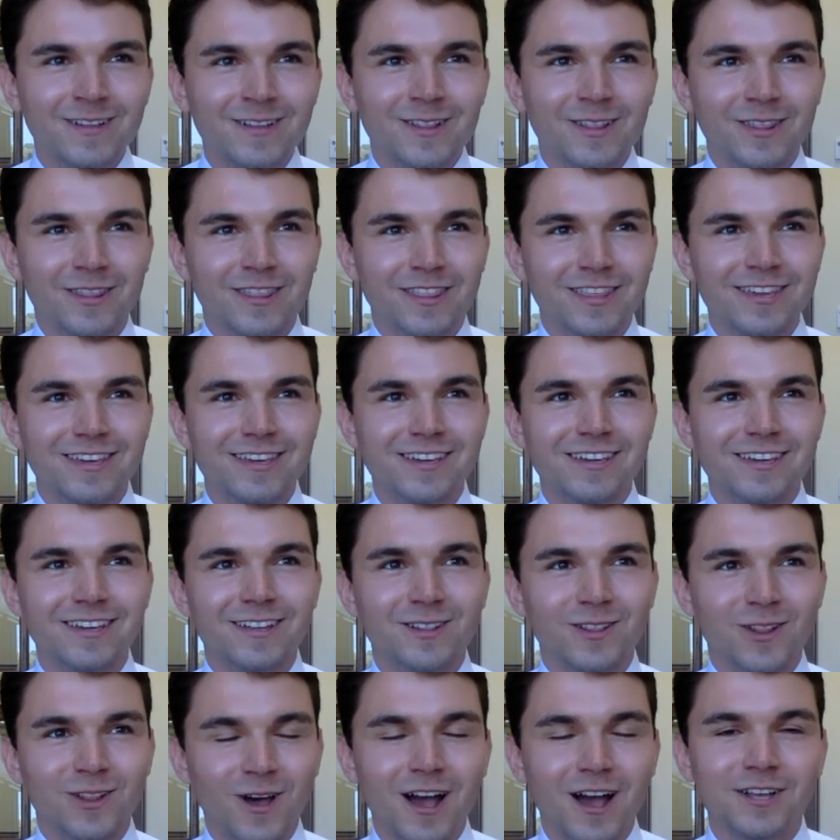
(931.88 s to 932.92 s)
the
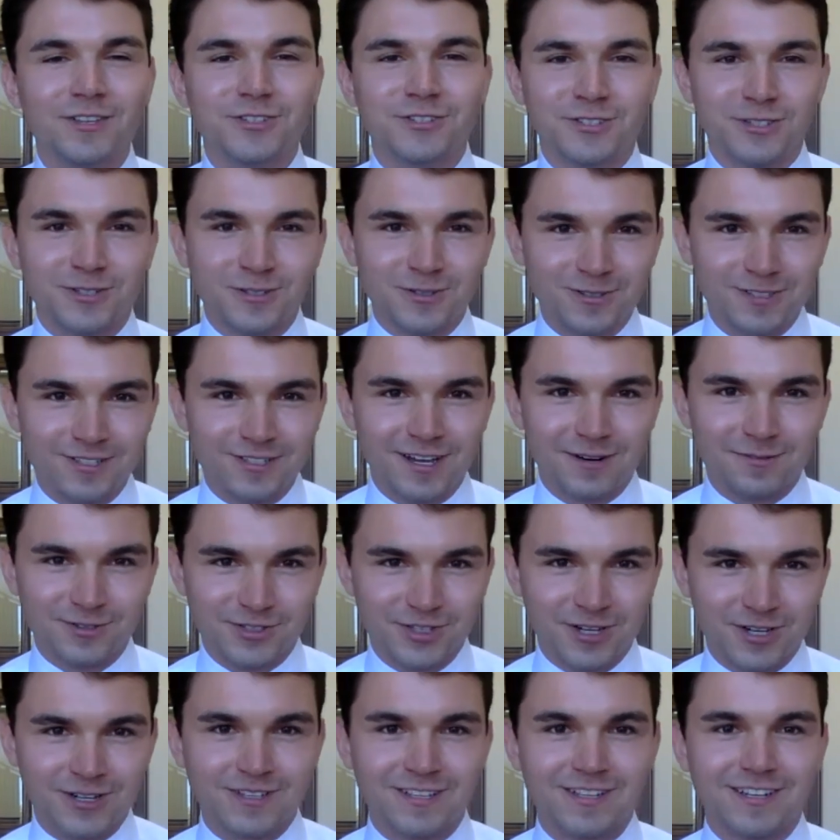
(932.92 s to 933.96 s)
lawsuit that
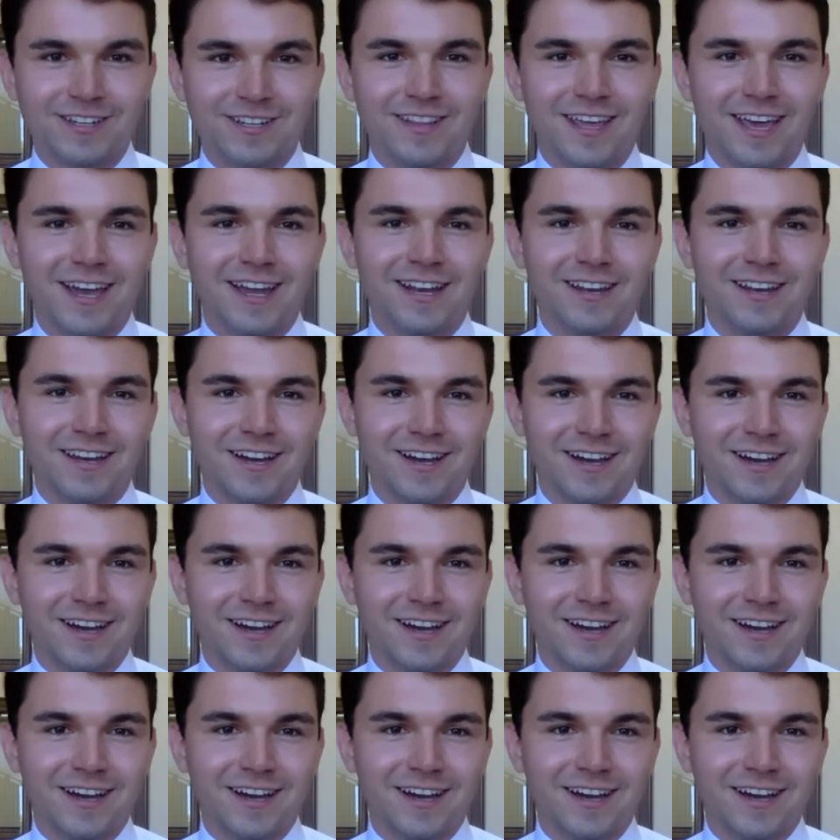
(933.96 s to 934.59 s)
resulted in that